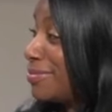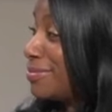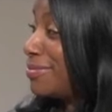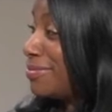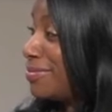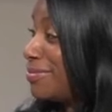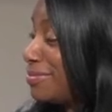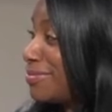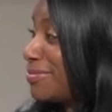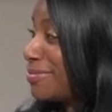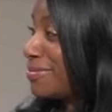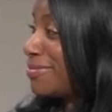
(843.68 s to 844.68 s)

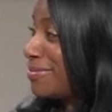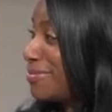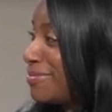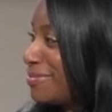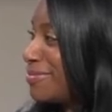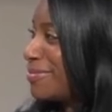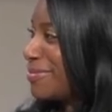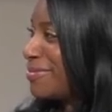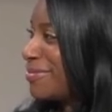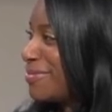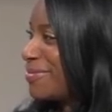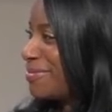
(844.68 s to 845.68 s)

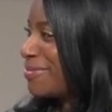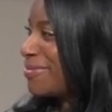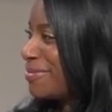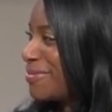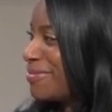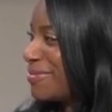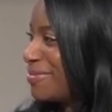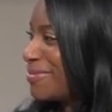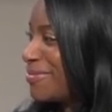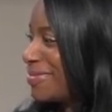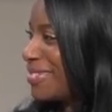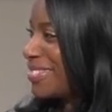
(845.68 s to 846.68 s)

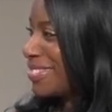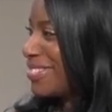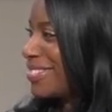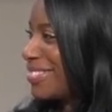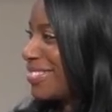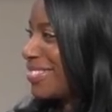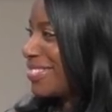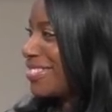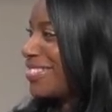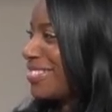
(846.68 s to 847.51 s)
This person isn't speaking.